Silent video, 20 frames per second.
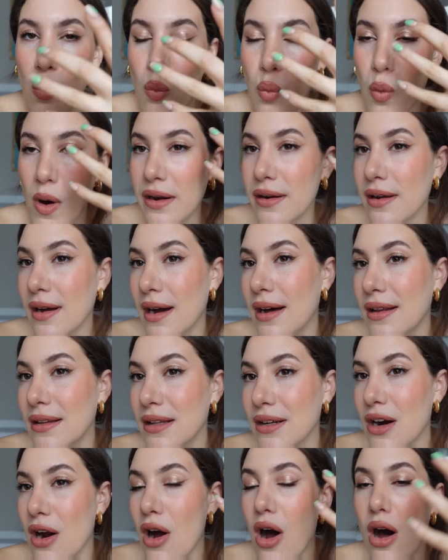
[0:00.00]
one
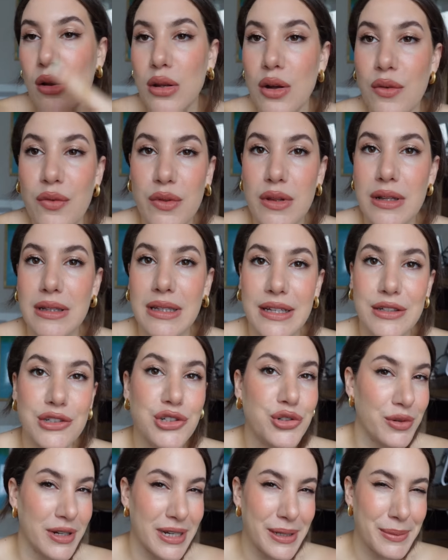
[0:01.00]
color all over the lid
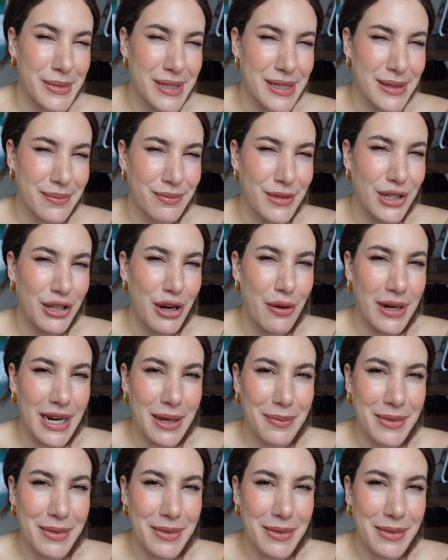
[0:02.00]
dreams. You know what I